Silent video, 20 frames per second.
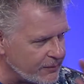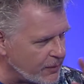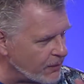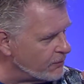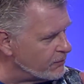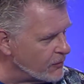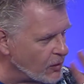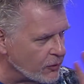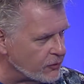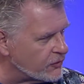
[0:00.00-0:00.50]
but
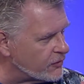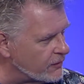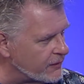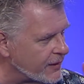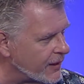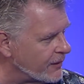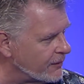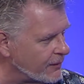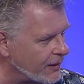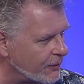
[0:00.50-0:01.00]
most of it
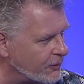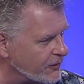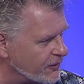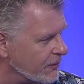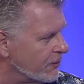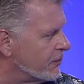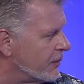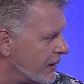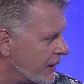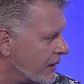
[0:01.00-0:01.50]
I
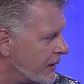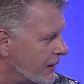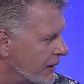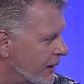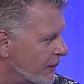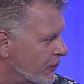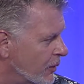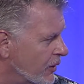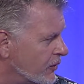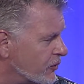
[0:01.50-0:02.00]
wasn't picking
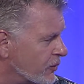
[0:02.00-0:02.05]
up on,